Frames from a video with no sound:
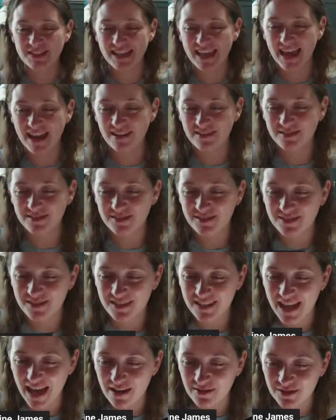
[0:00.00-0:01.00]

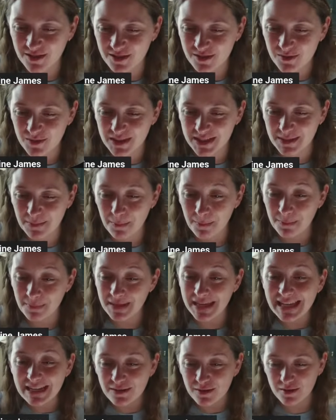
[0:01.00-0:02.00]
encounters with some
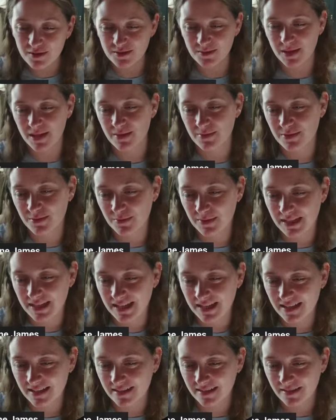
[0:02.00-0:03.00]
beetles while I was
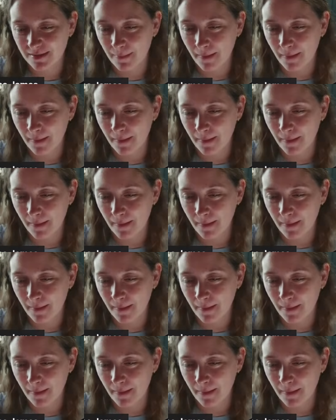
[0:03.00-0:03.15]
reading